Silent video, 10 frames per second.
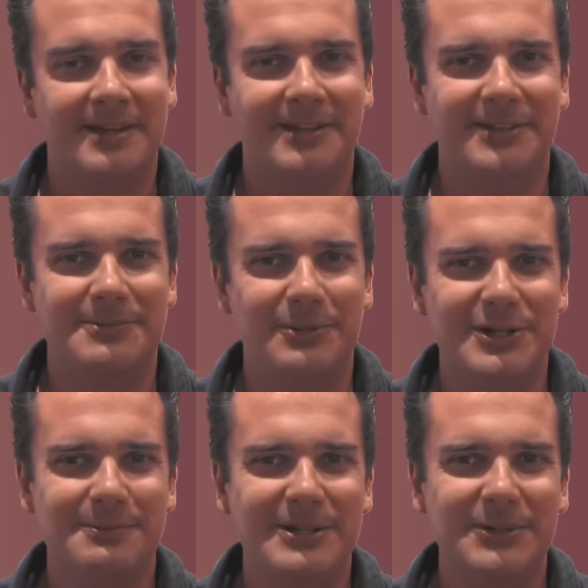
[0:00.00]
This
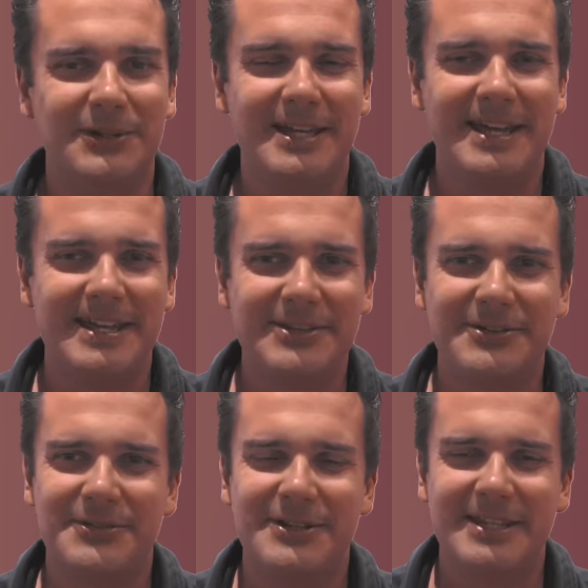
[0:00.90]
brings me to the end
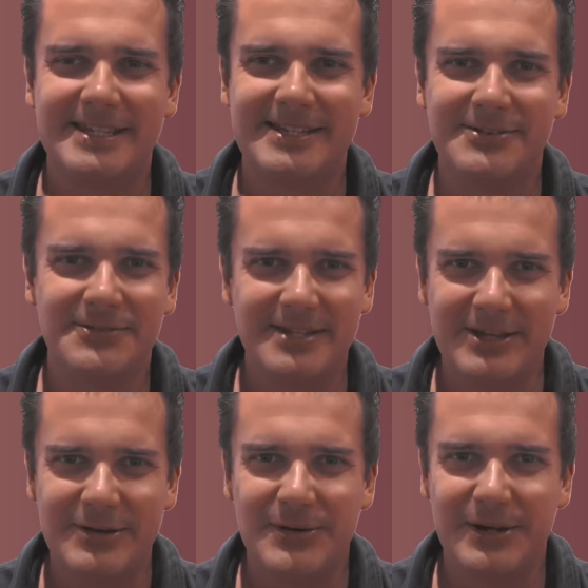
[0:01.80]
of this
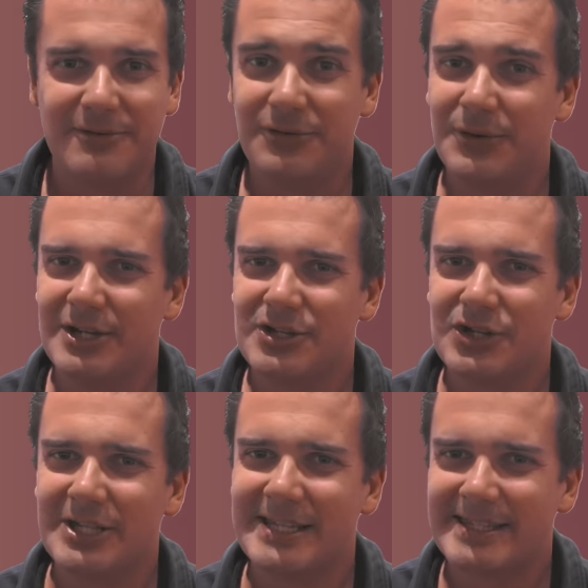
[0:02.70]
video. If you
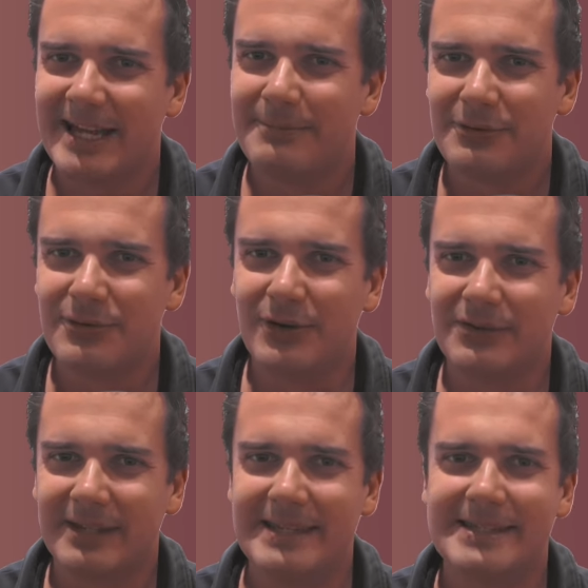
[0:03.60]
enjoy this type of
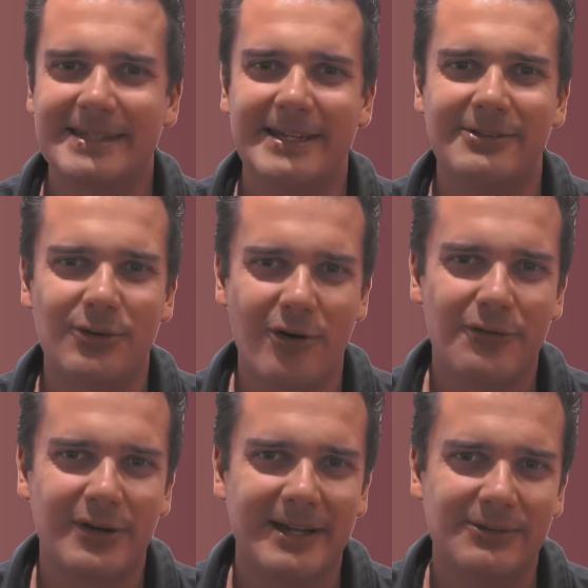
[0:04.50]
content, then don't
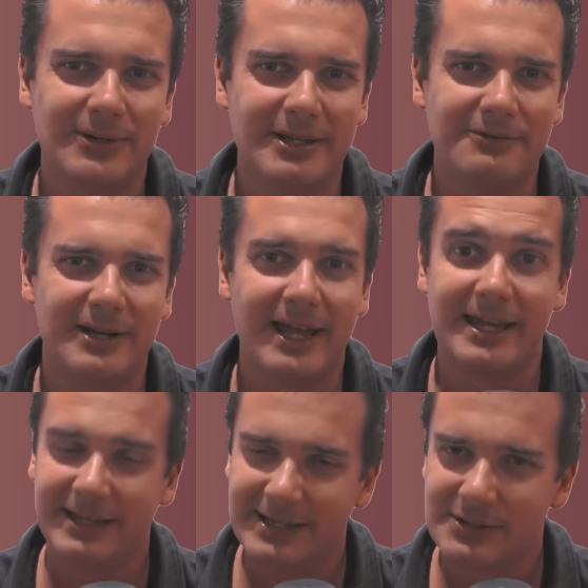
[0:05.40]
forget to leave a
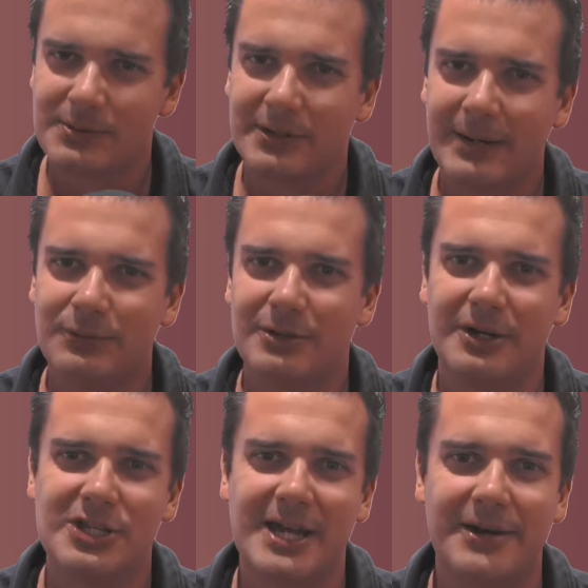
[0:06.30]
like and subscribe to
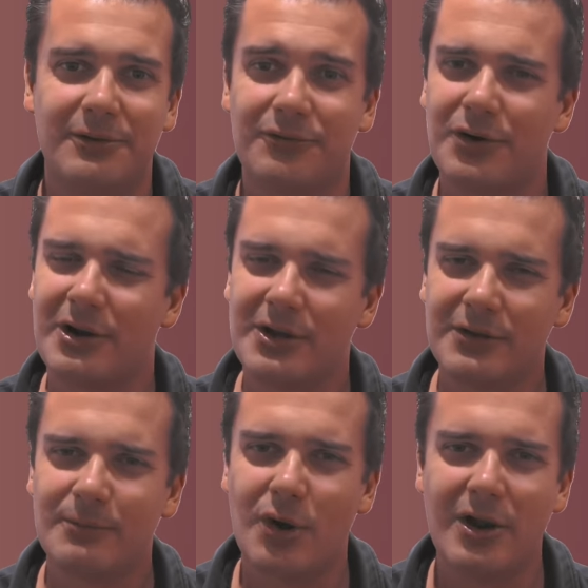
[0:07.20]
my channel for a
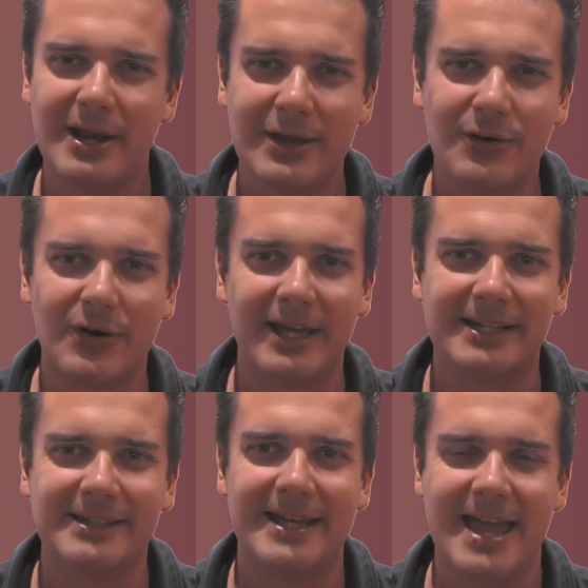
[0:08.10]
lot more LEGO
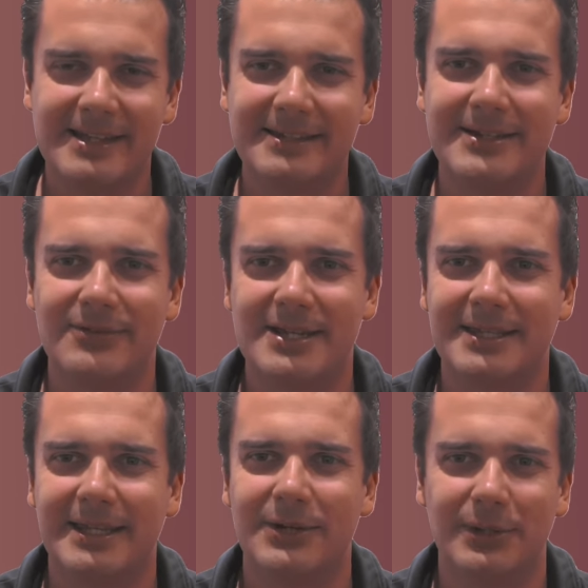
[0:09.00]
collecting and
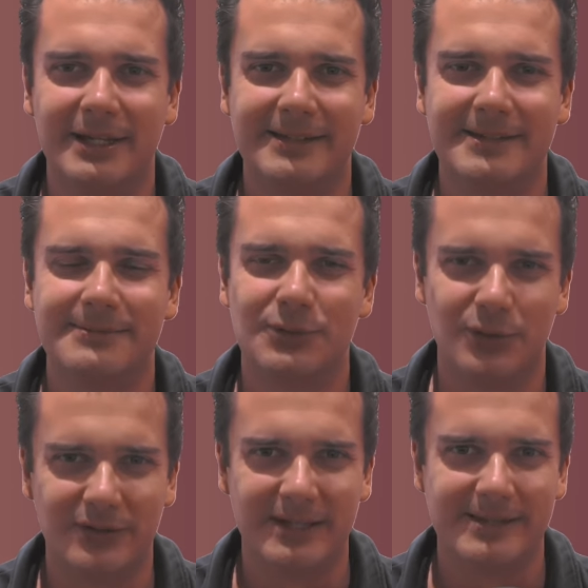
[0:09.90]
investing related
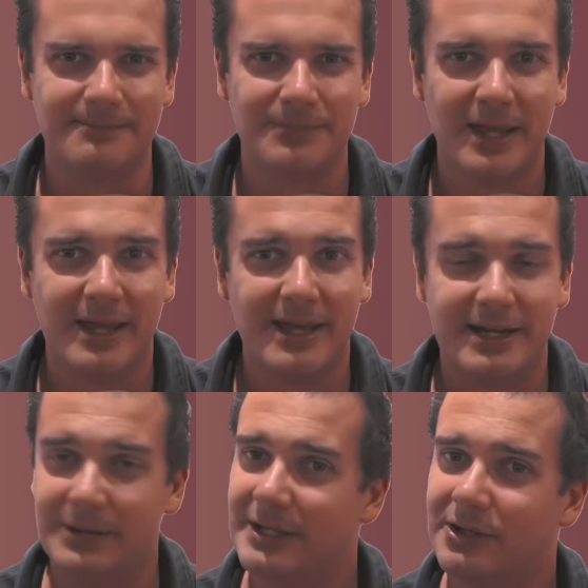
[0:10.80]
content.
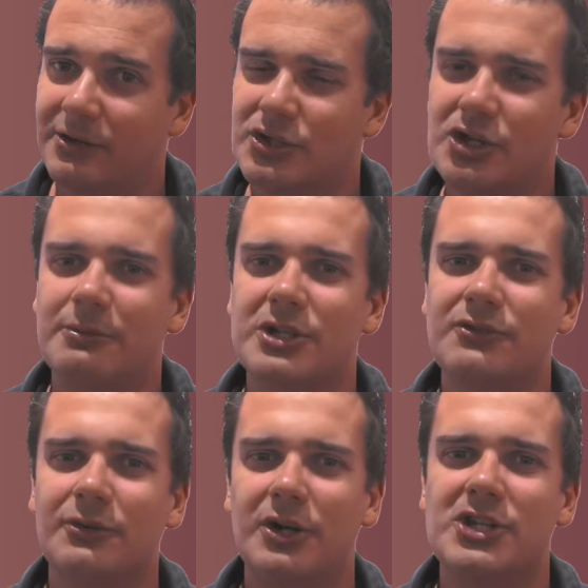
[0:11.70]
Now thank you so much
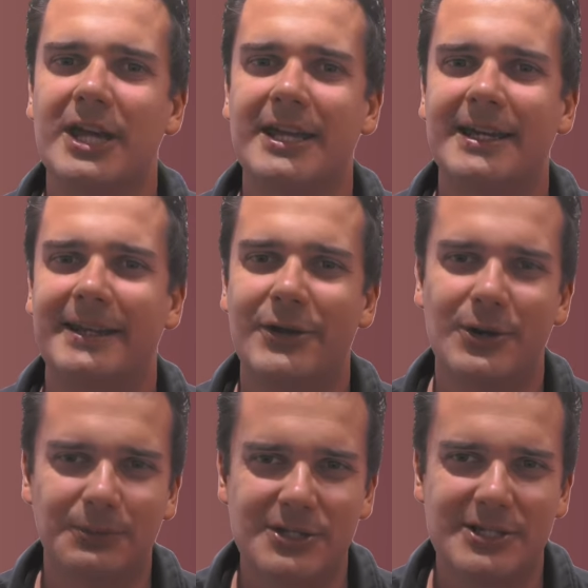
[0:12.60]
for watching and I
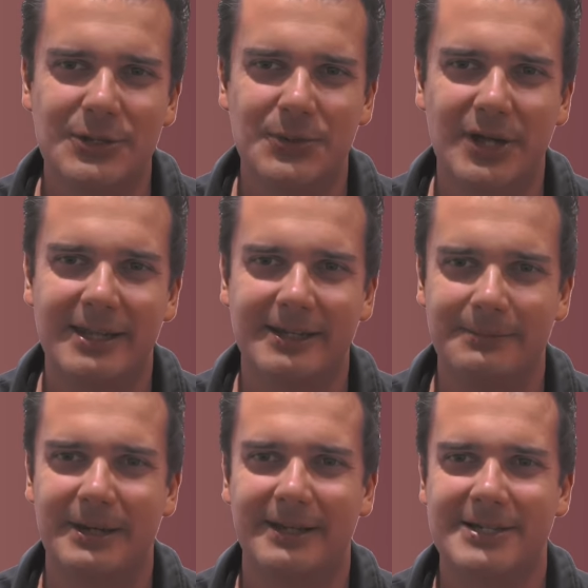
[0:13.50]
hope to see you again
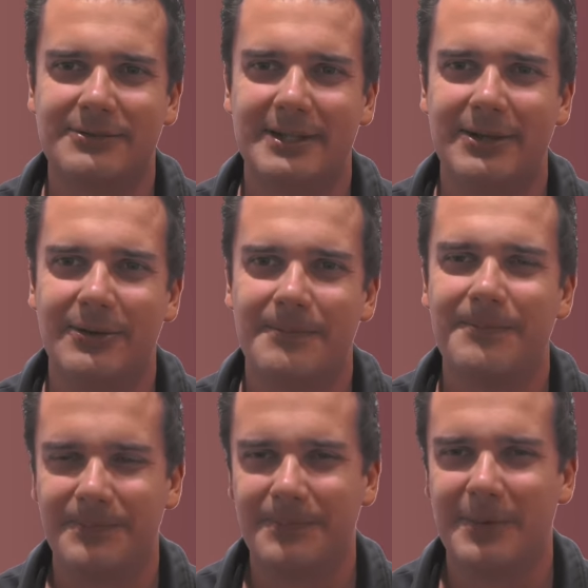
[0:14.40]
in my next video.
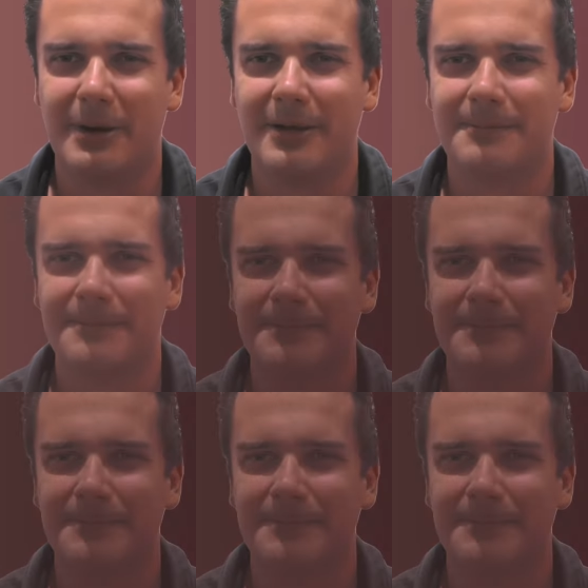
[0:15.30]
Bye bye.